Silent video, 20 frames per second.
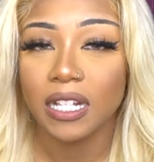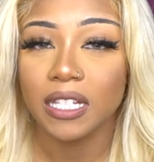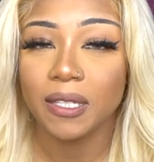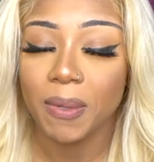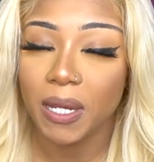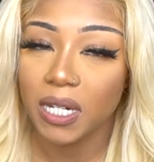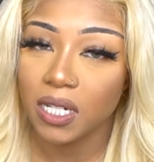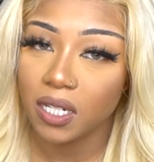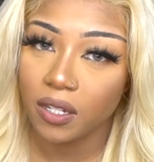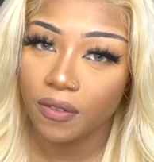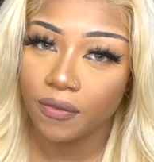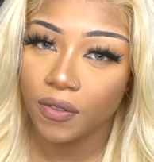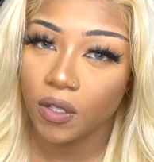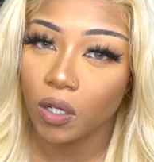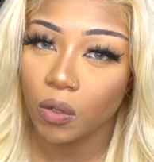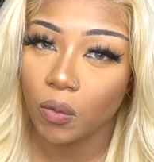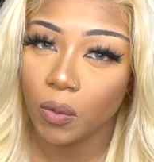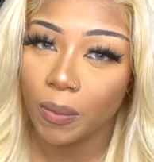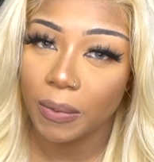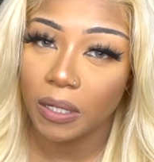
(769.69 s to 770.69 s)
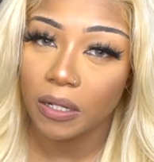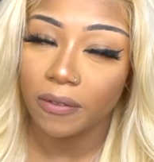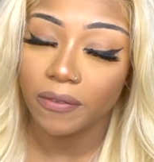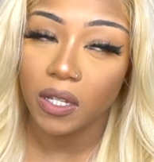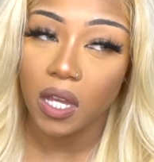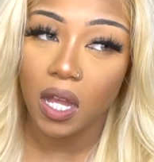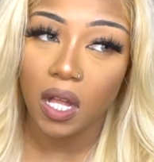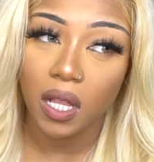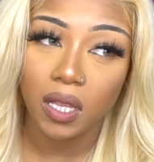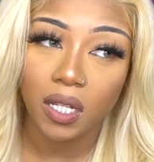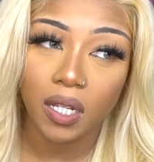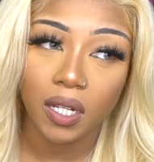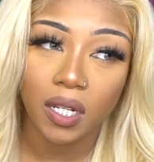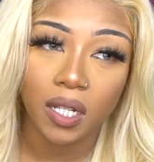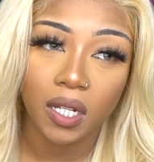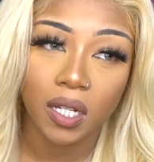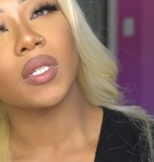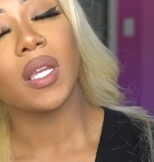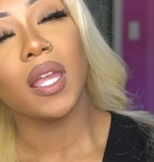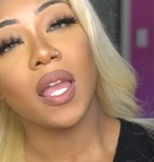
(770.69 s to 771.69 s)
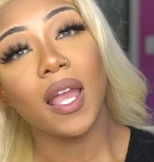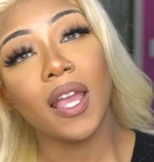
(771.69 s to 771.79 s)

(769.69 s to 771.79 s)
especially if you're a woman of color.